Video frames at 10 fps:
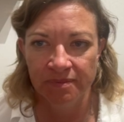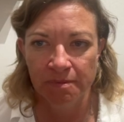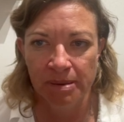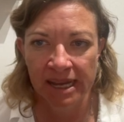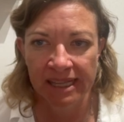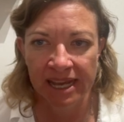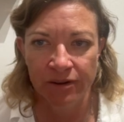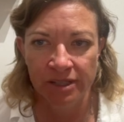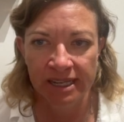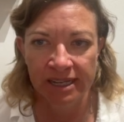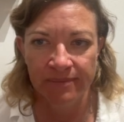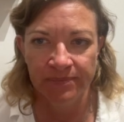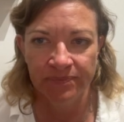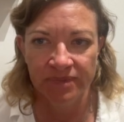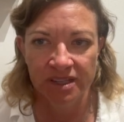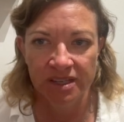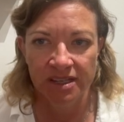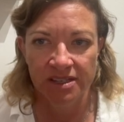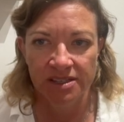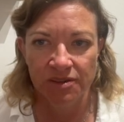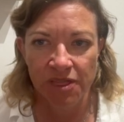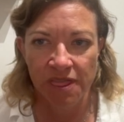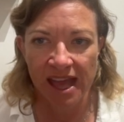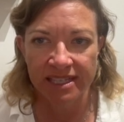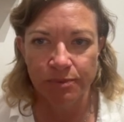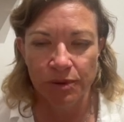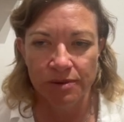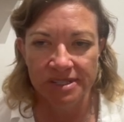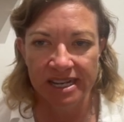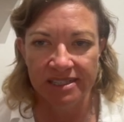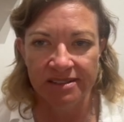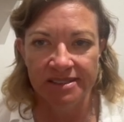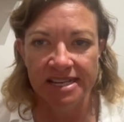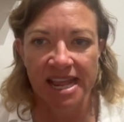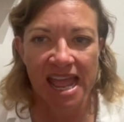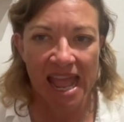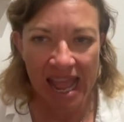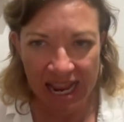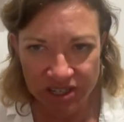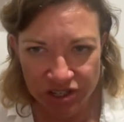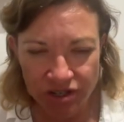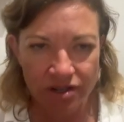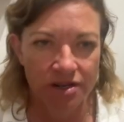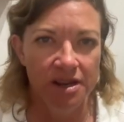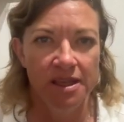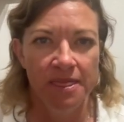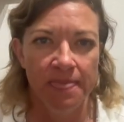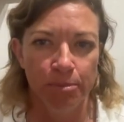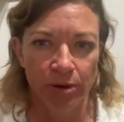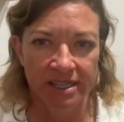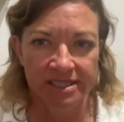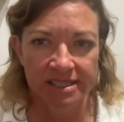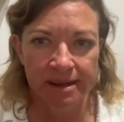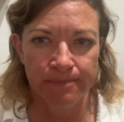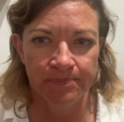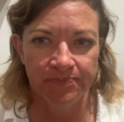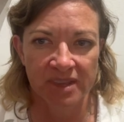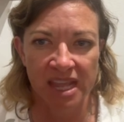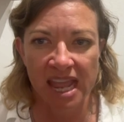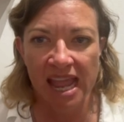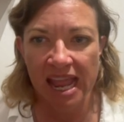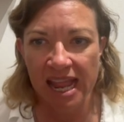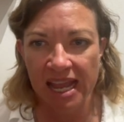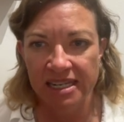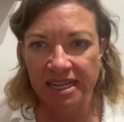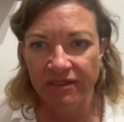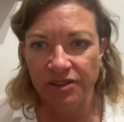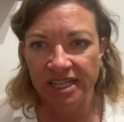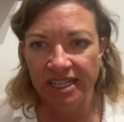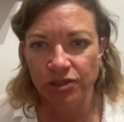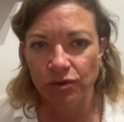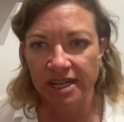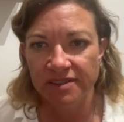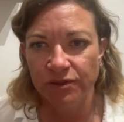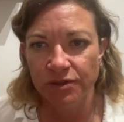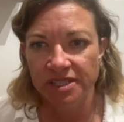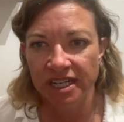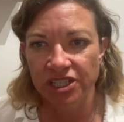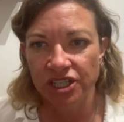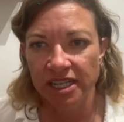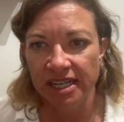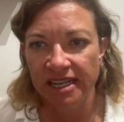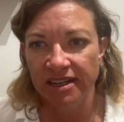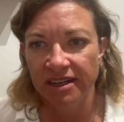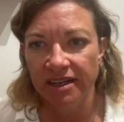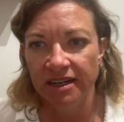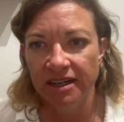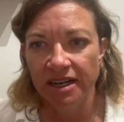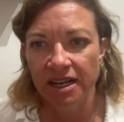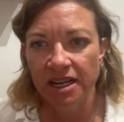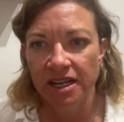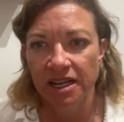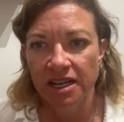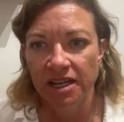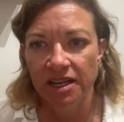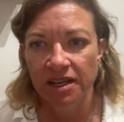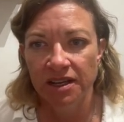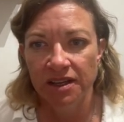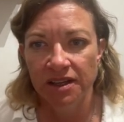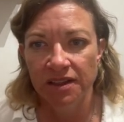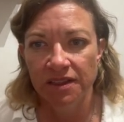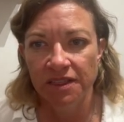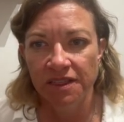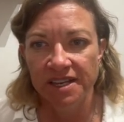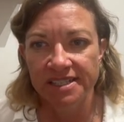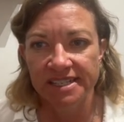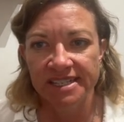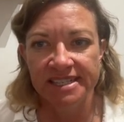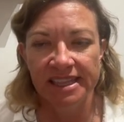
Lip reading: bilaterally. So that's where those axons enter the brainstem. And if you take a transverse section here, this is the